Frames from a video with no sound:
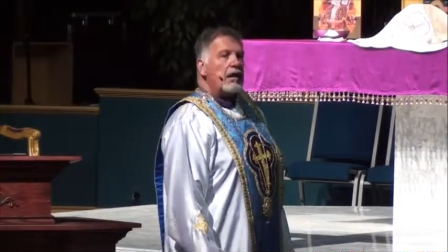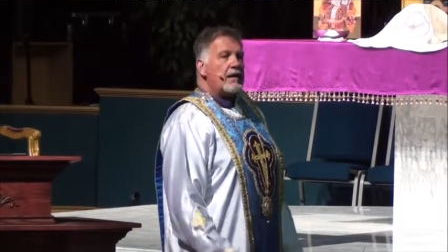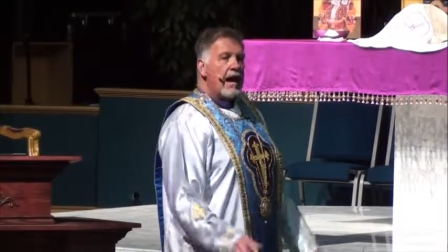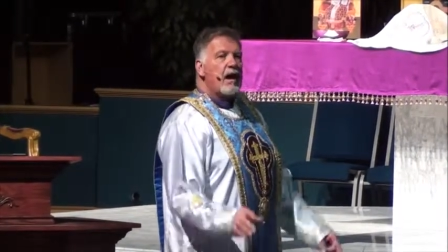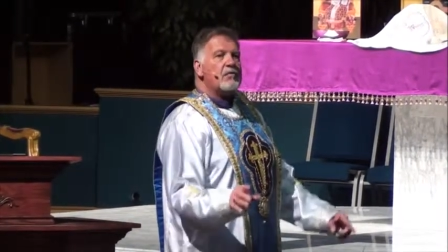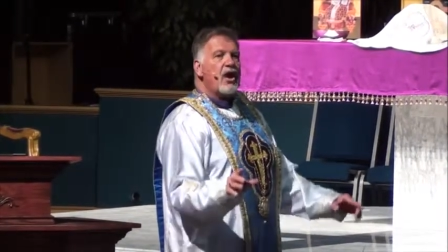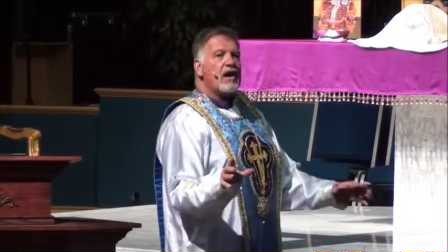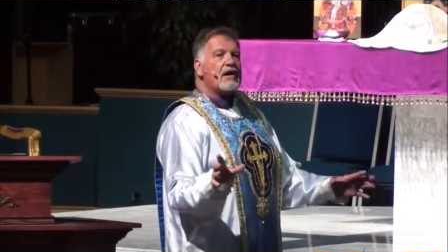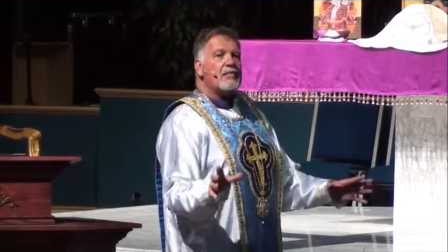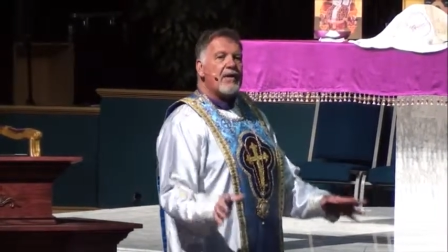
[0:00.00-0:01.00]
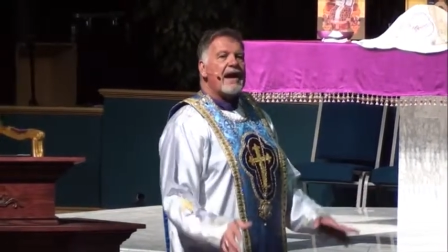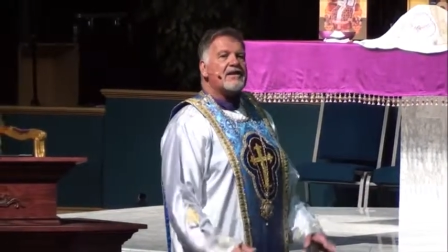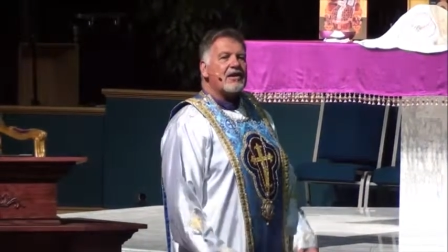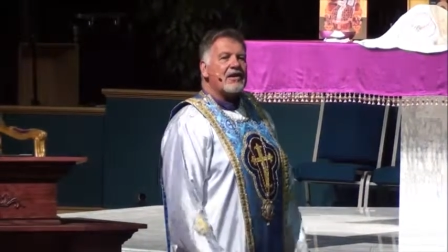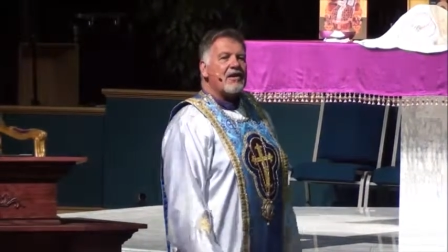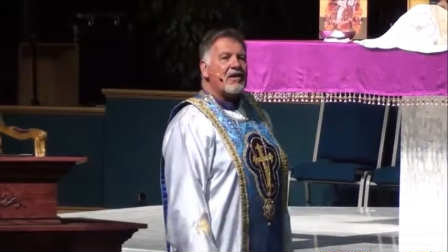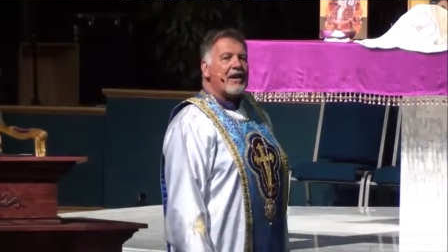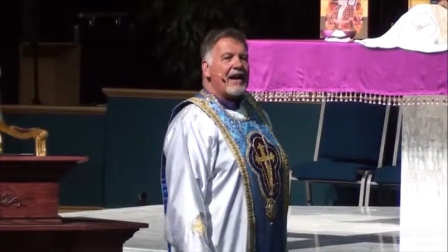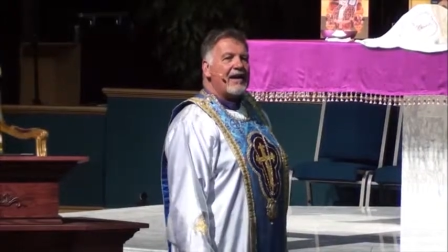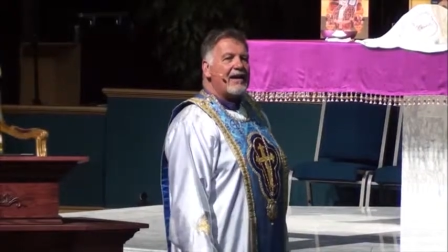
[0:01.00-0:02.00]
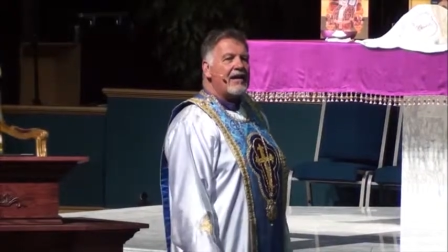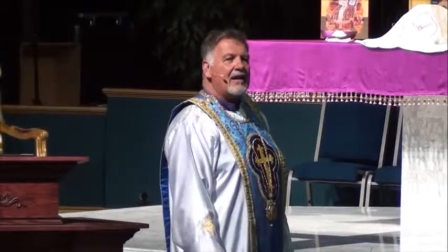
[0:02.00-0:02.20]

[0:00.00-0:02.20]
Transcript: Now I'm talking practical, aren't I?